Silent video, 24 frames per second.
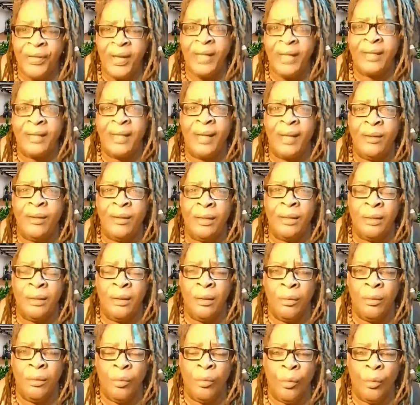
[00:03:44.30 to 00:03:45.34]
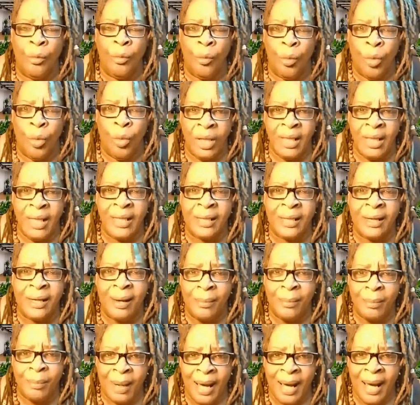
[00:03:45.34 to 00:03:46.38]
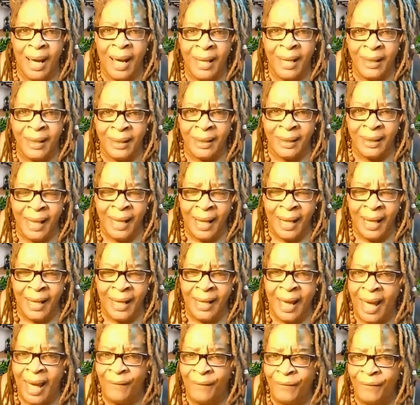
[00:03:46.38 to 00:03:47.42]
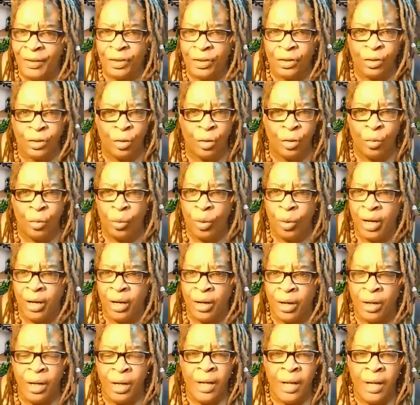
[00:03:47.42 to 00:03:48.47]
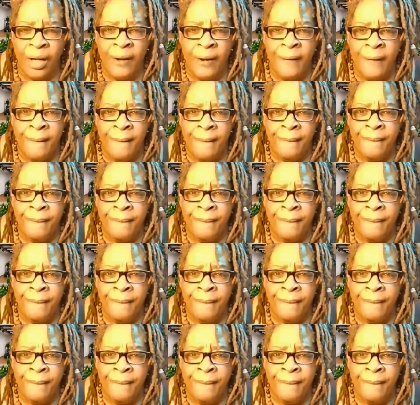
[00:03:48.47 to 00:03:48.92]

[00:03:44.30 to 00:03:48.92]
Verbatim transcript: I think that we need to come behind it and have it so where